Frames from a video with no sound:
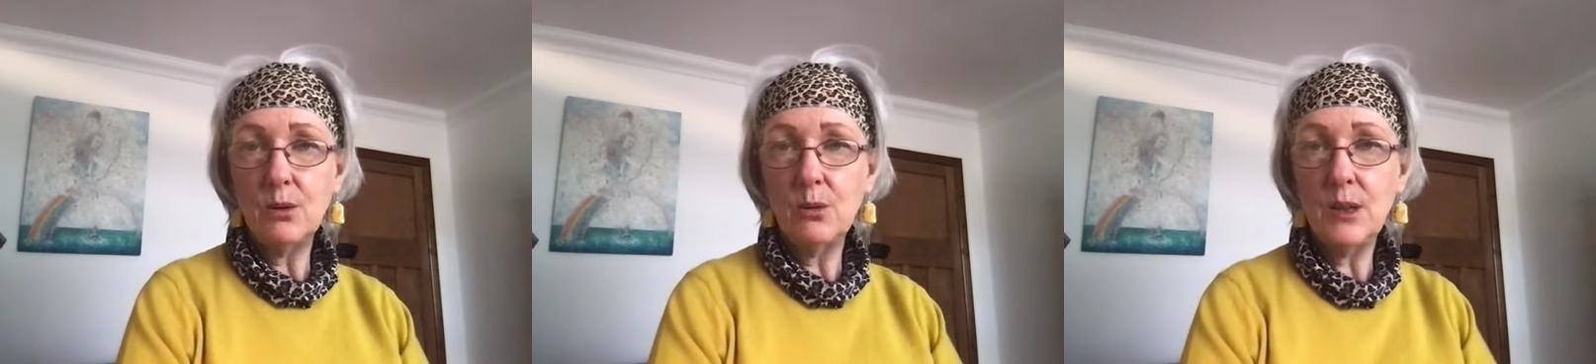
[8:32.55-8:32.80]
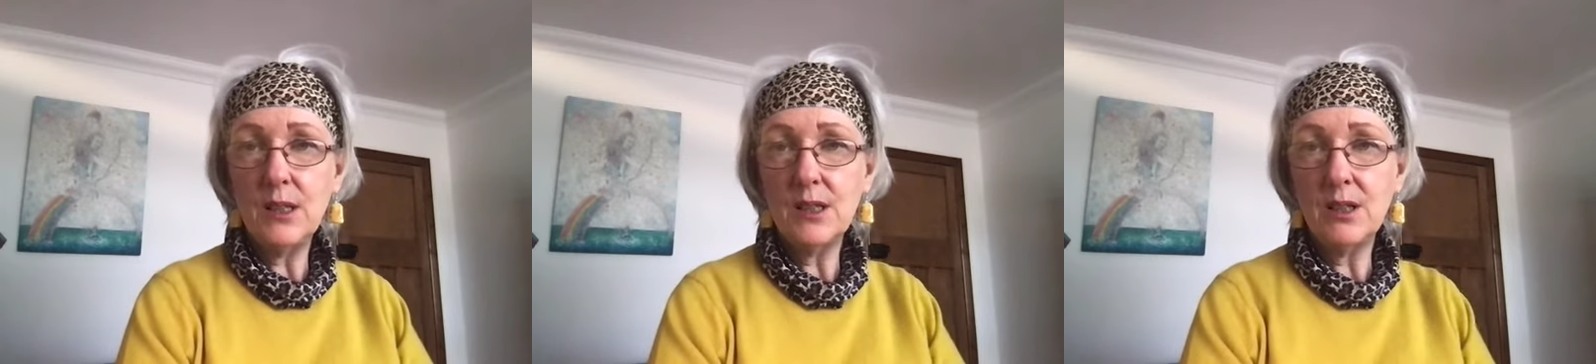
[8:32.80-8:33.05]

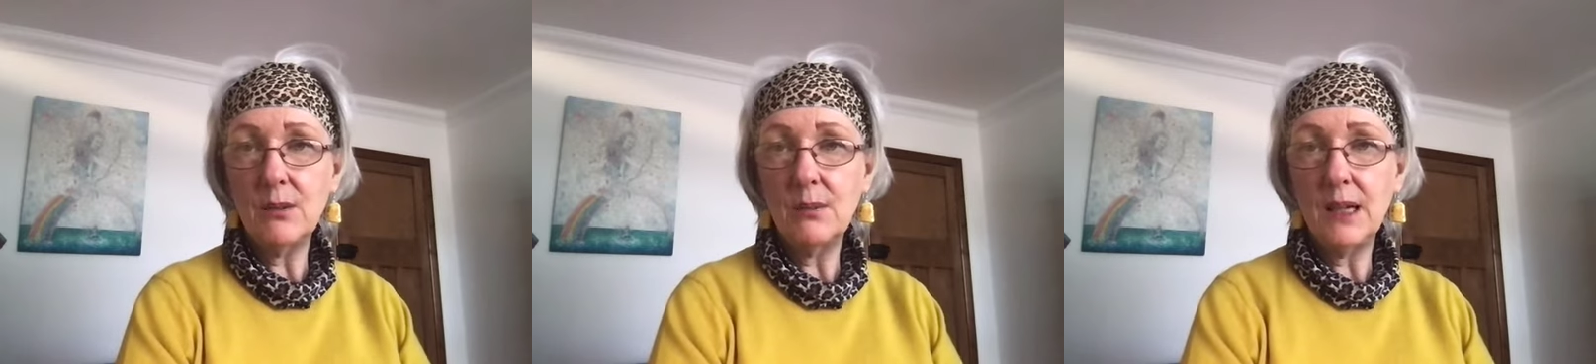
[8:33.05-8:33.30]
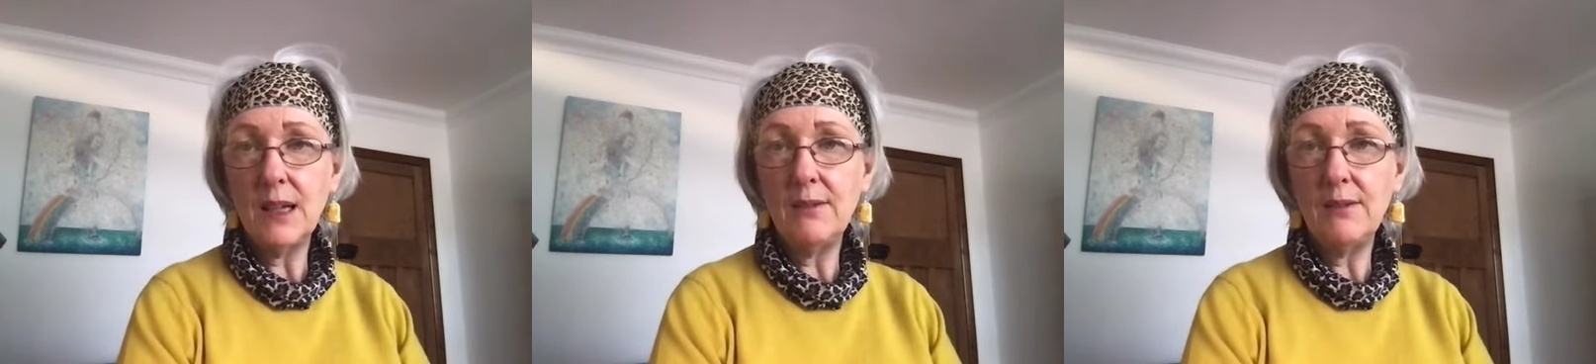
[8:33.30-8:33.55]
wisdom
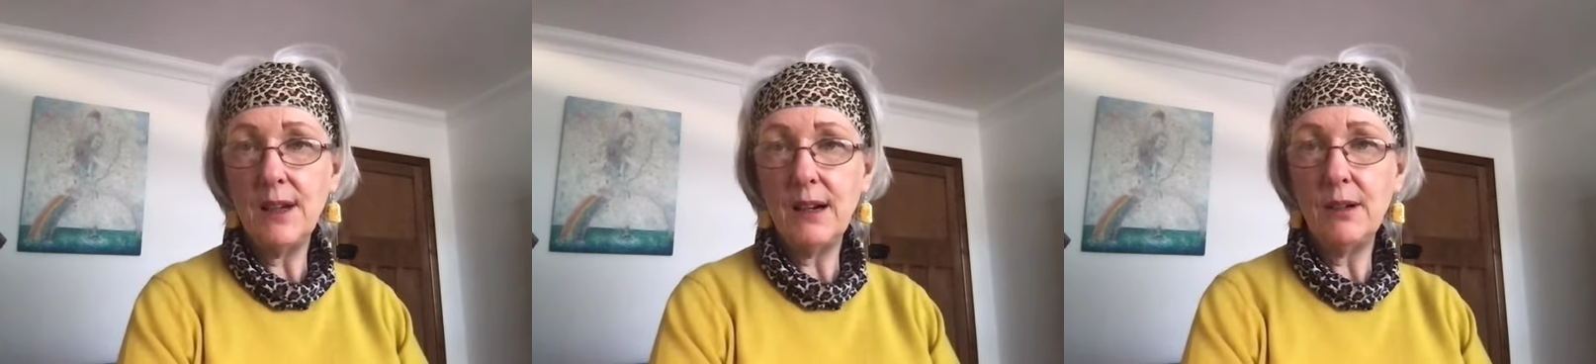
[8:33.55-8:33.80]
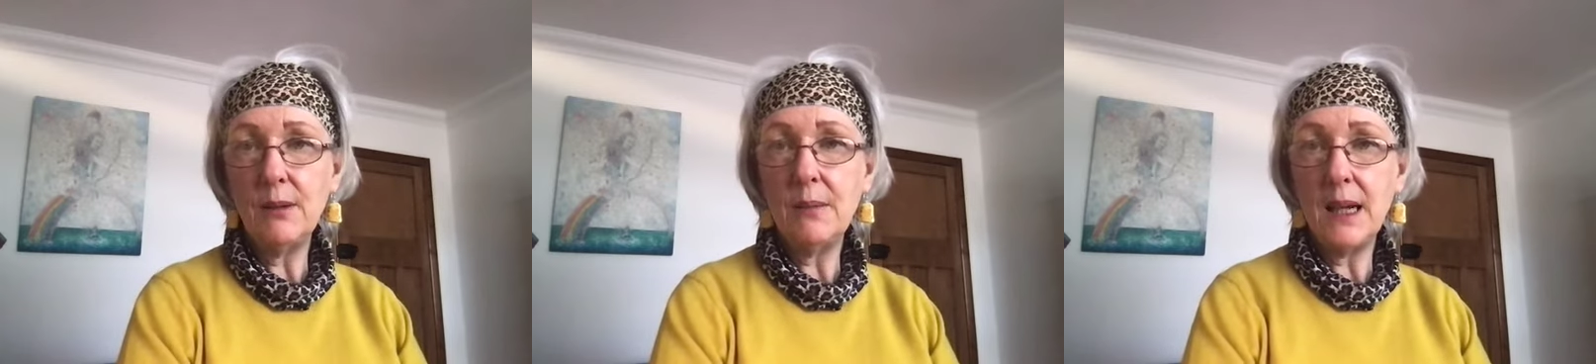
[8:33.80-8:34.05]
in
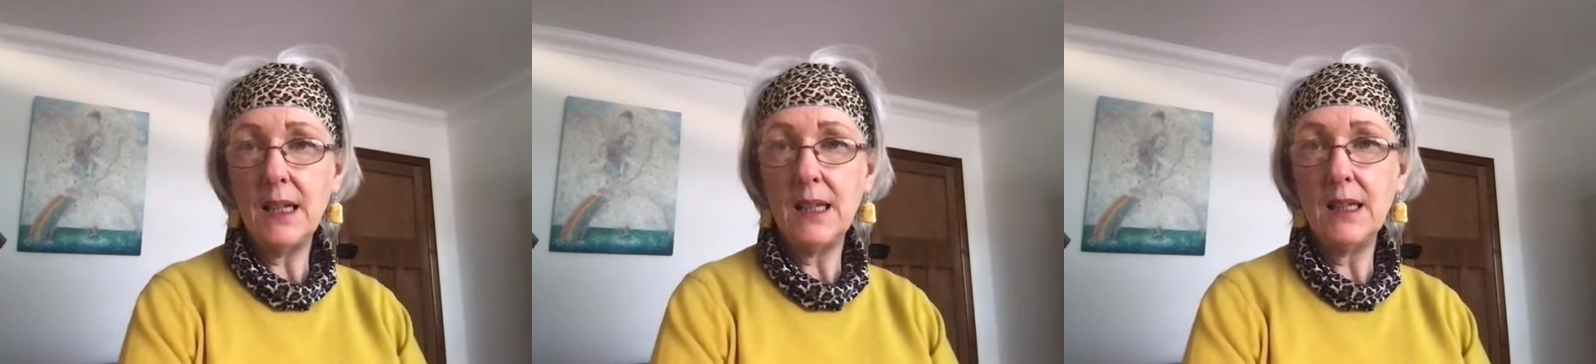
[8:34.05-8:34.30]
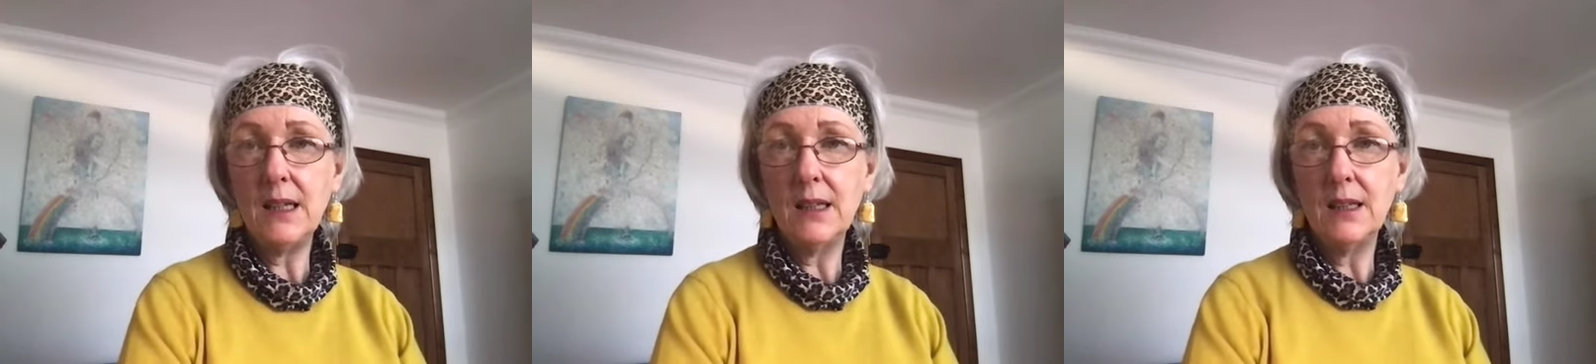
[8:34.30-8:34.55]
very
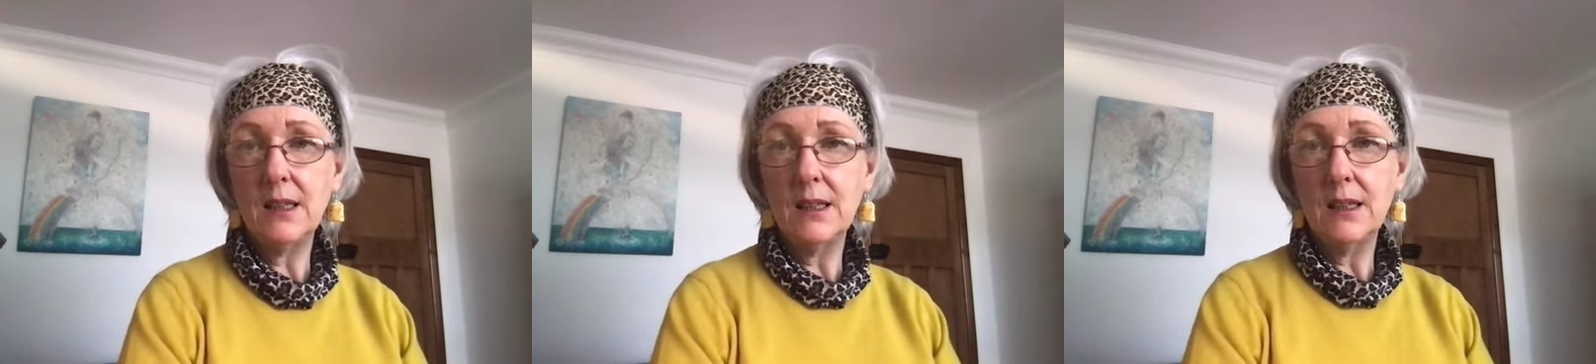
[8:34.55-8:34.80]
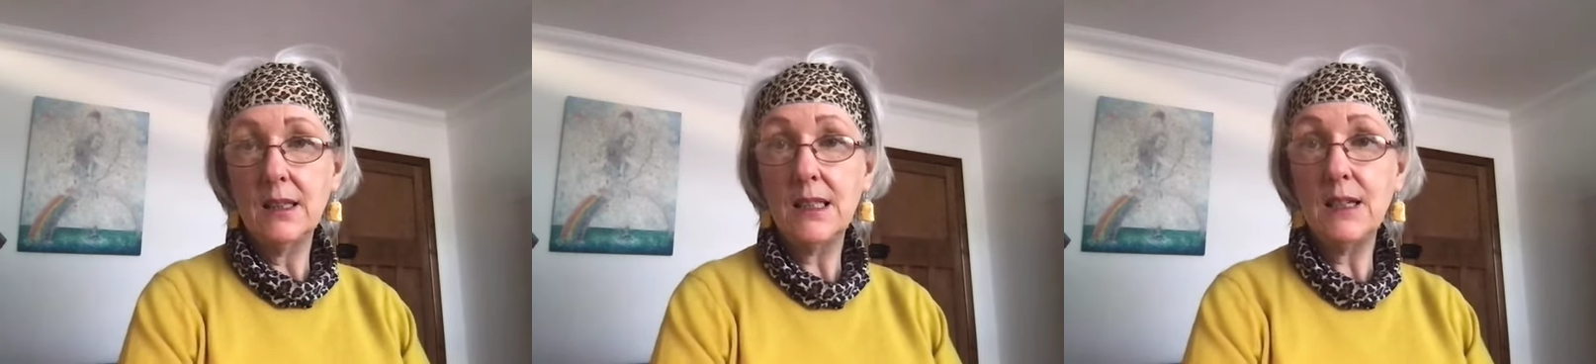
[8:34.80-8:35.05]
many
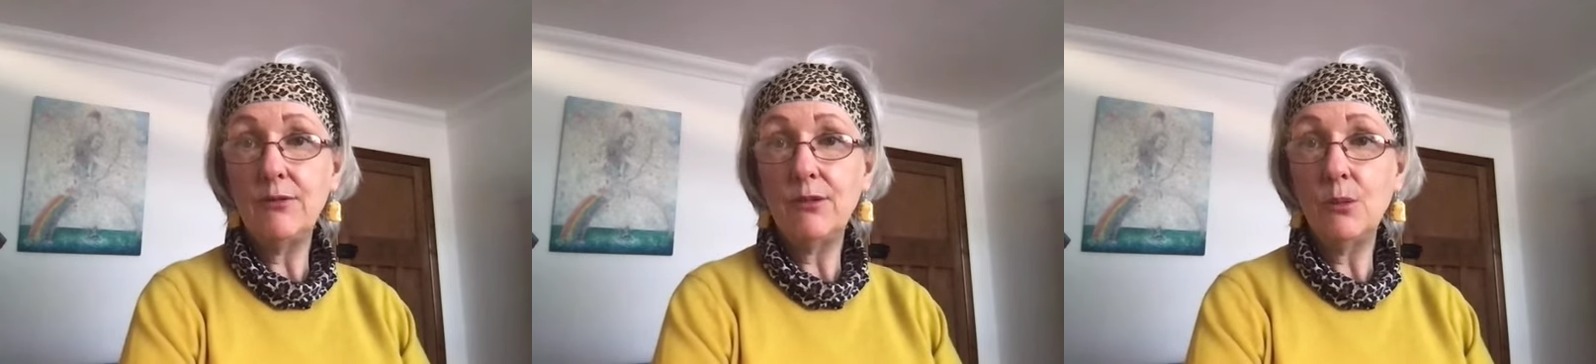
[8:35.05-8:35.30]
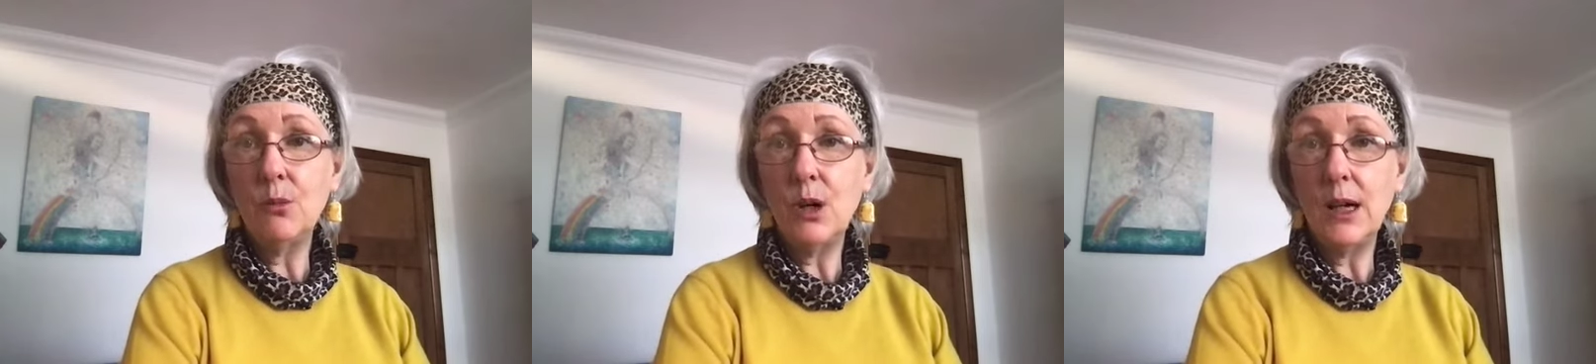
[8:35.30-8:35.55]

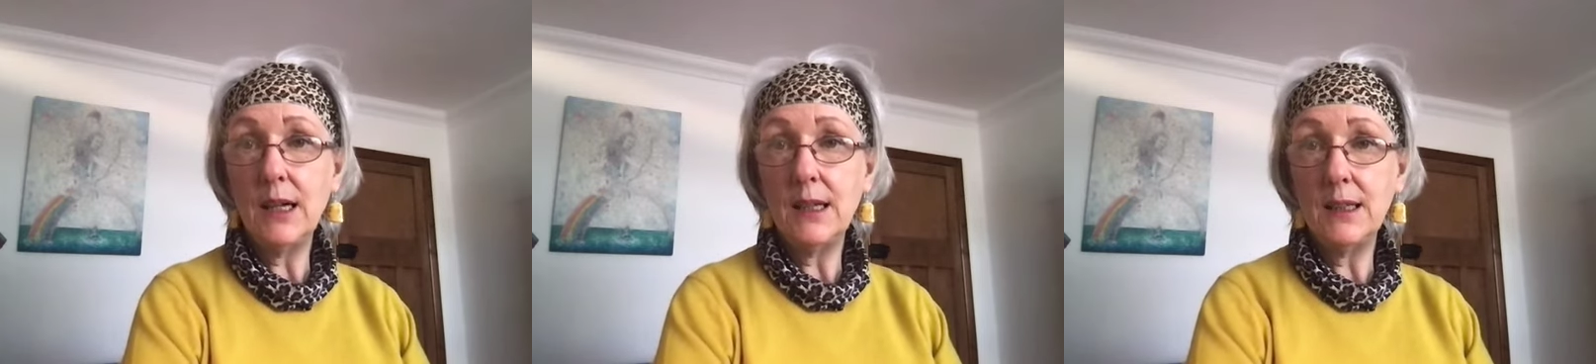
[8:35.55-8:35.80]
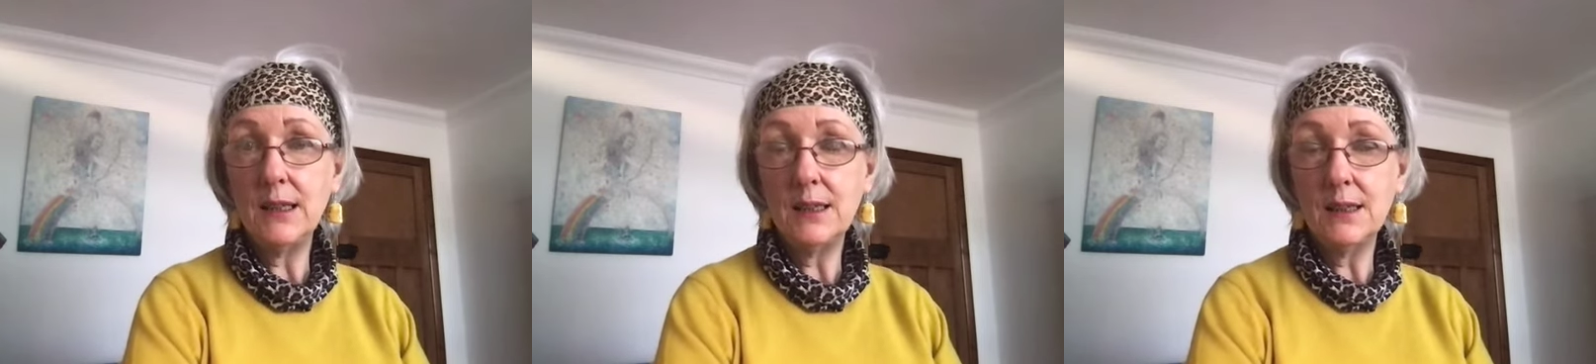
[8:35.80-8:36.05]
different
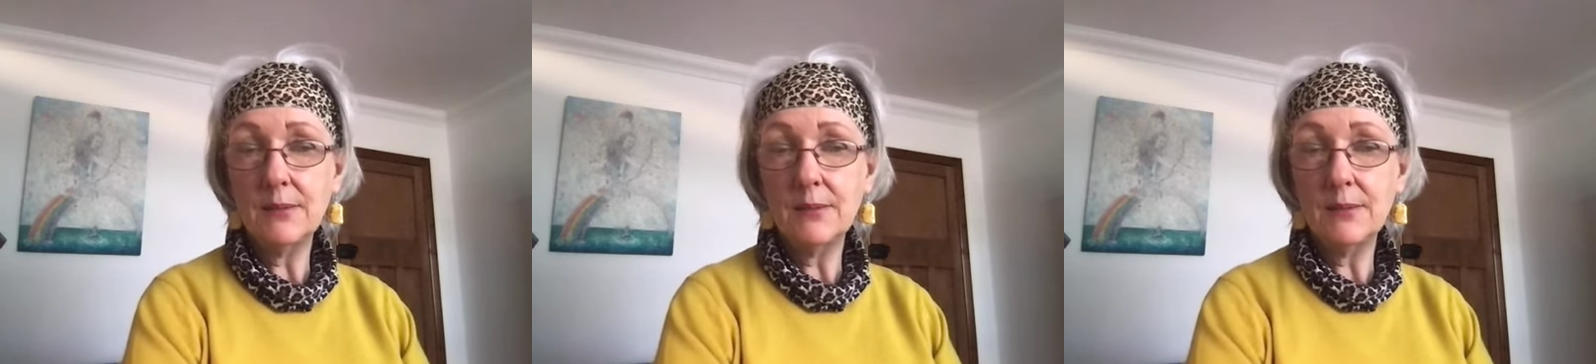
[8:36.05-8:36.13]
ways.